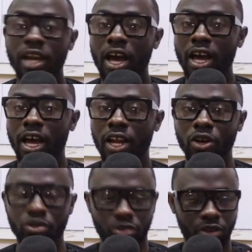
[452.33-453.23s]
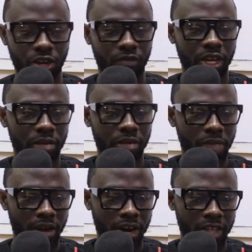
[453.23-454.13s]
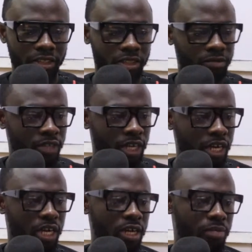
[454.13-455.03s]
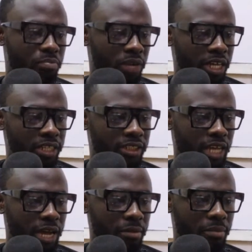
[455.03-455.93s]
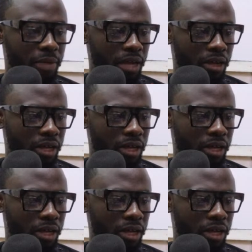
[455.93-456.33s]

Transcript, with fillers: Hello, good evening, Margaret. Uh, please, I'm about,